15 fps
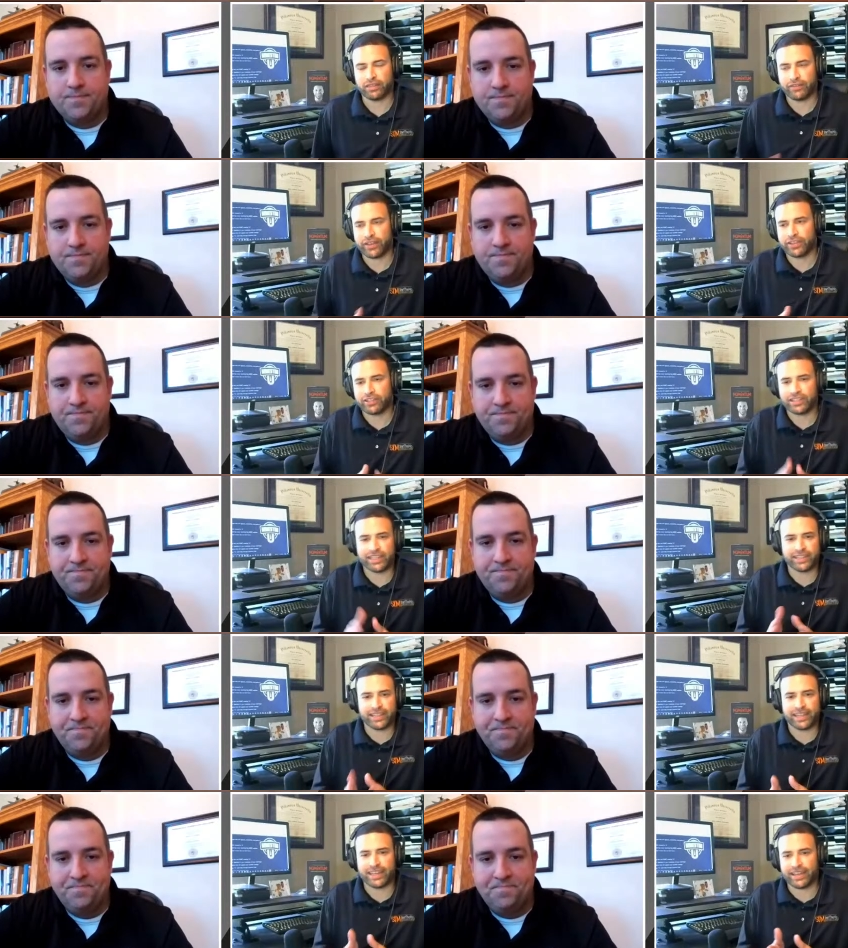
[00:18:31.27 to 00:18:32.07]
Speaker 1: I love how you
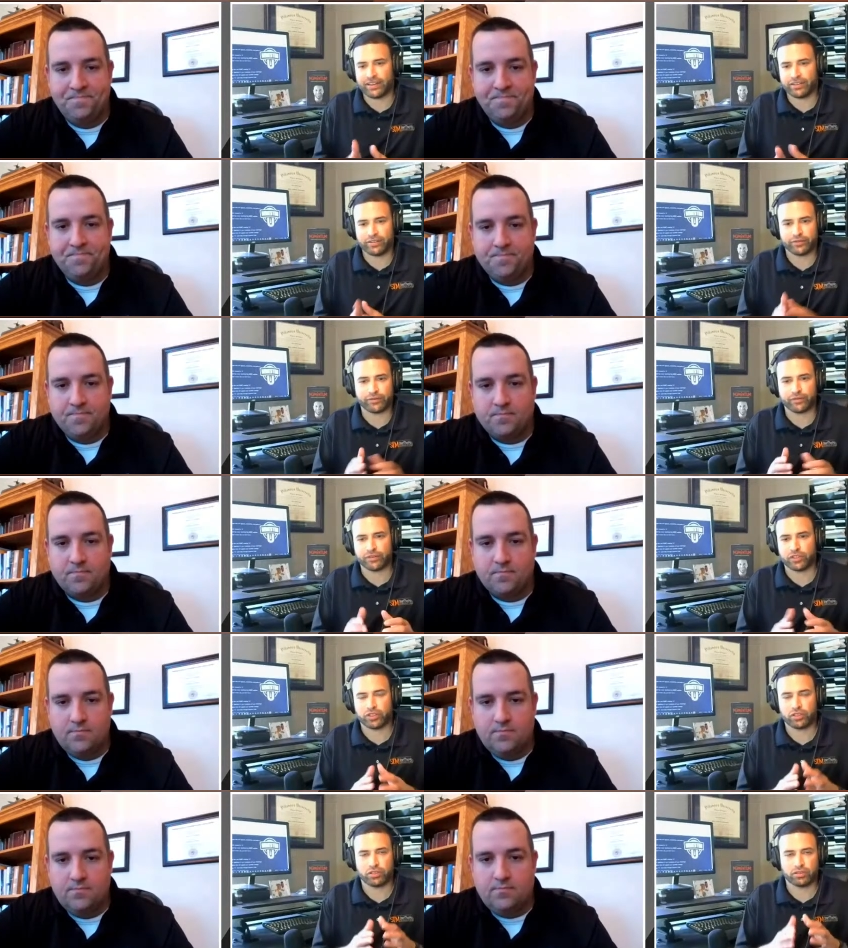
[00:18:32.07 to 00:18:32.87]
laid that out of
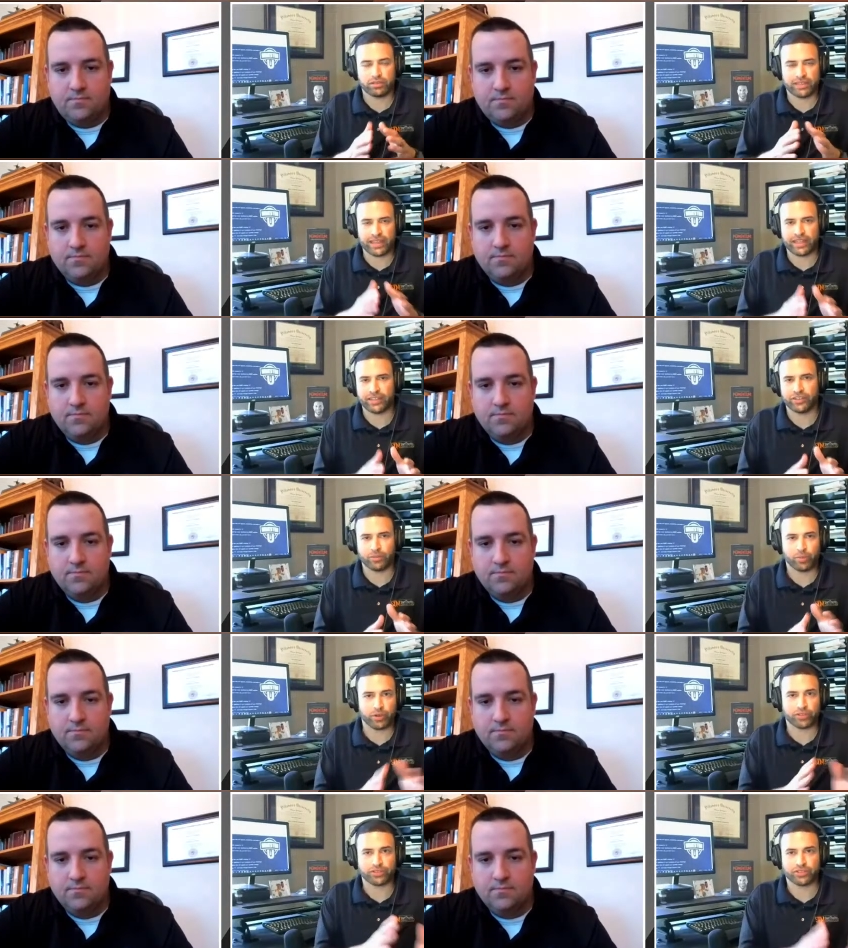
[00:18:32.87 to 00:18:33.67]
getting
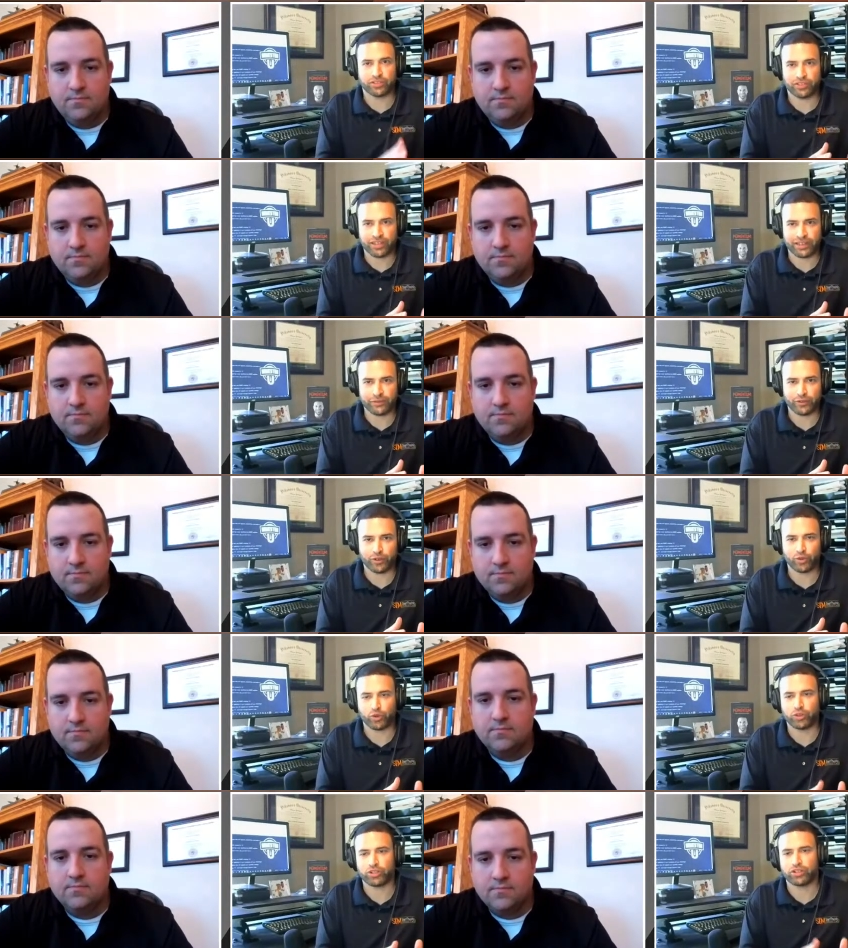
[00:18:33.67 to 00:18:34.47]
your personal
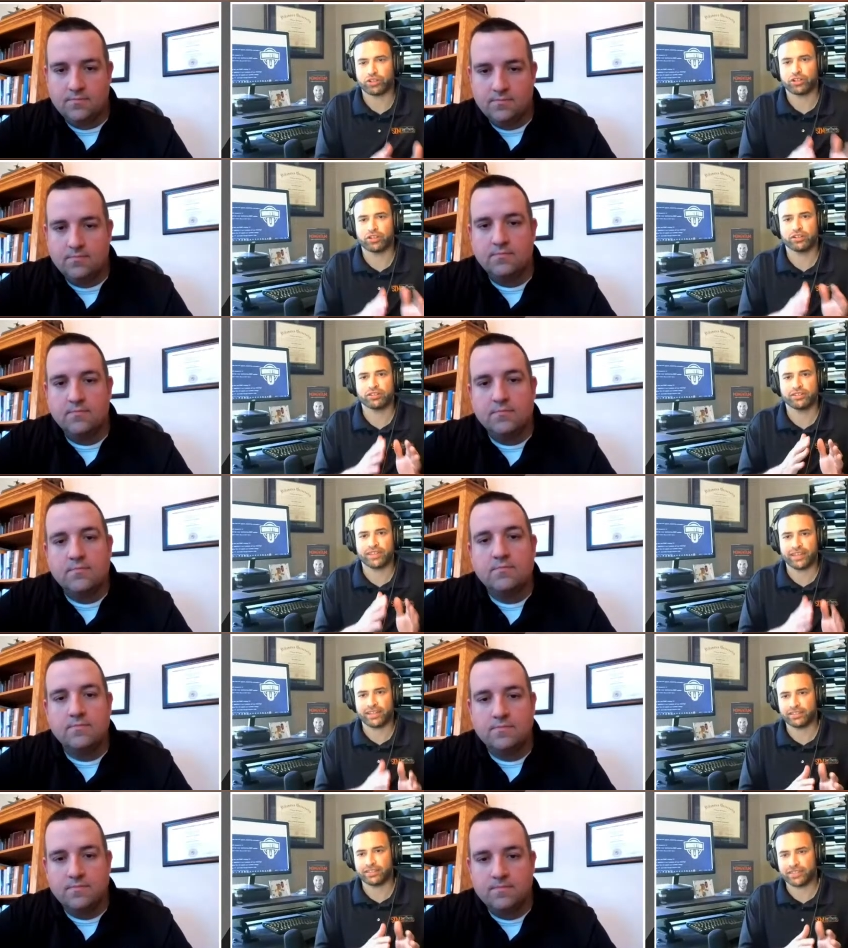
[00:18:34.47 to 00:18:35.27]
life in order,
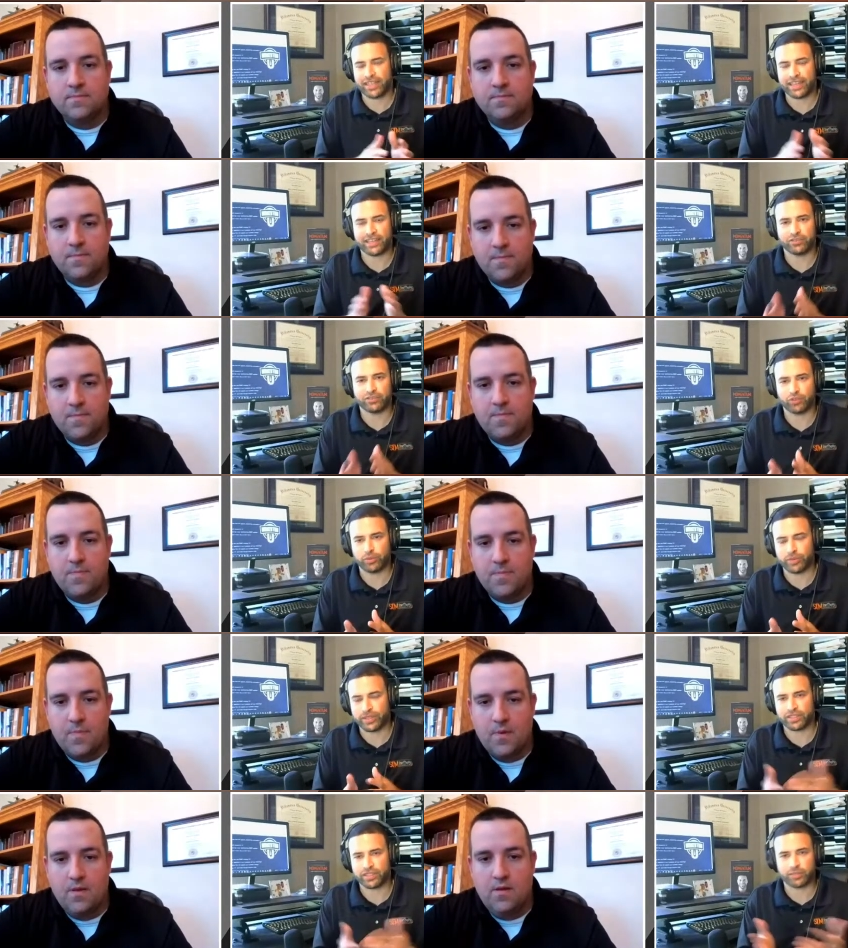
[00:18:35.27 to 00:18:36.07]
then taking it
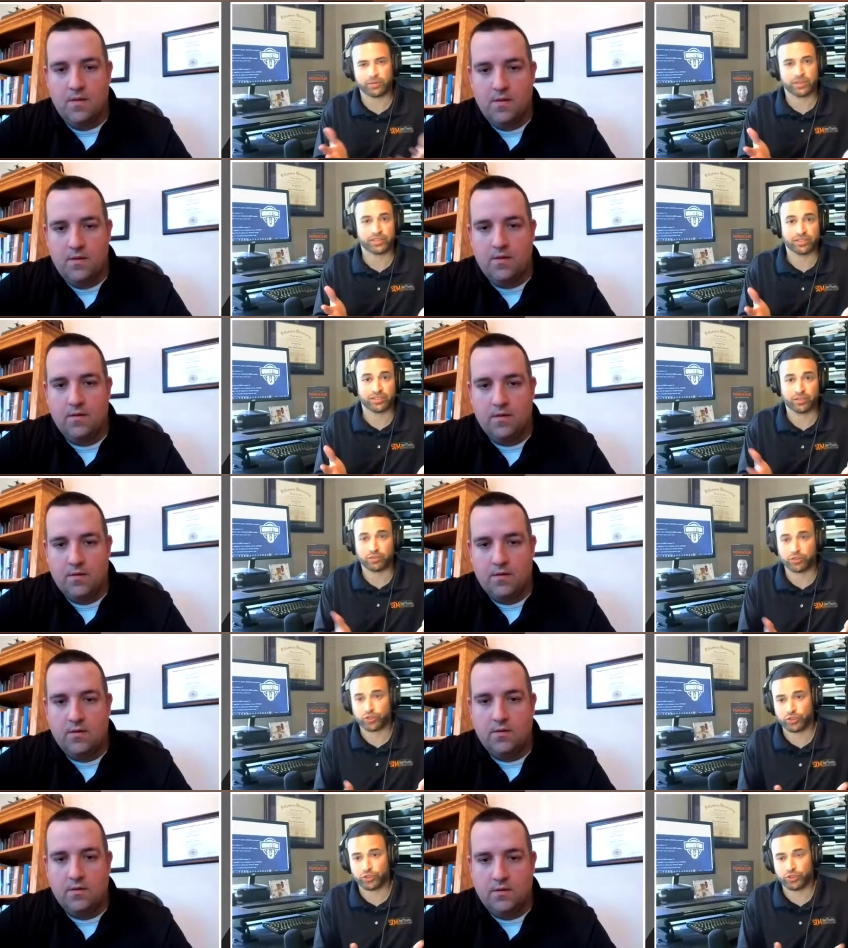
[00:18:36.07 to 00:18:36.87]
to a business because it's
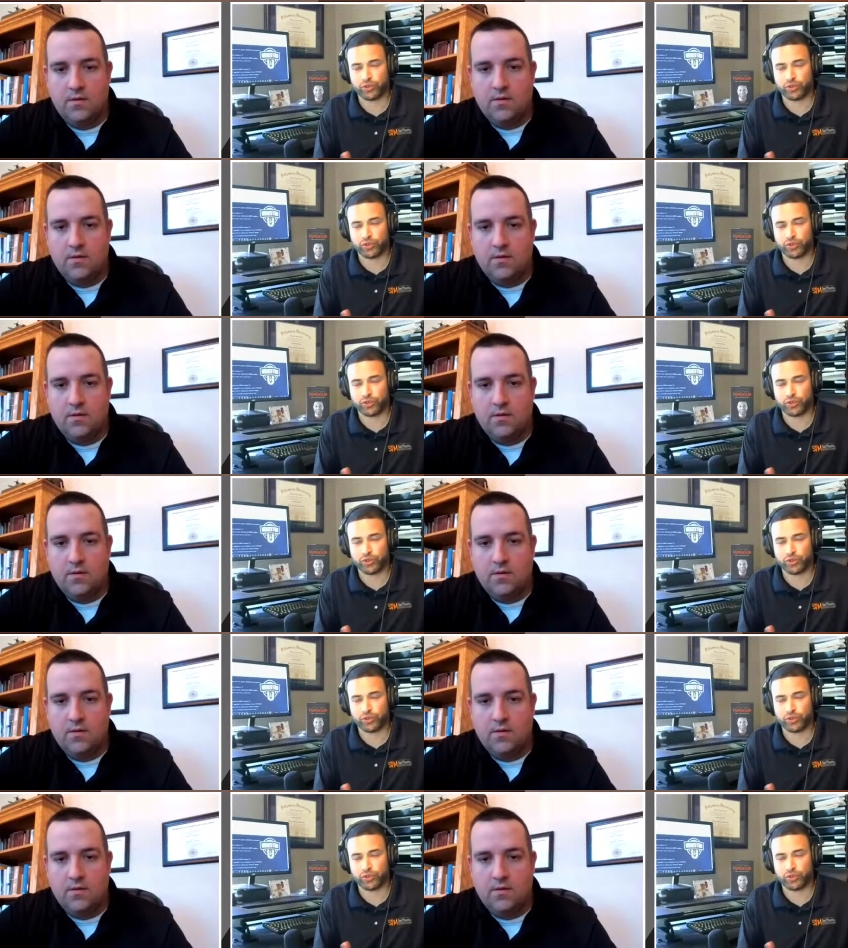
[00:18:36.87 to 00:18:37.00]
so true.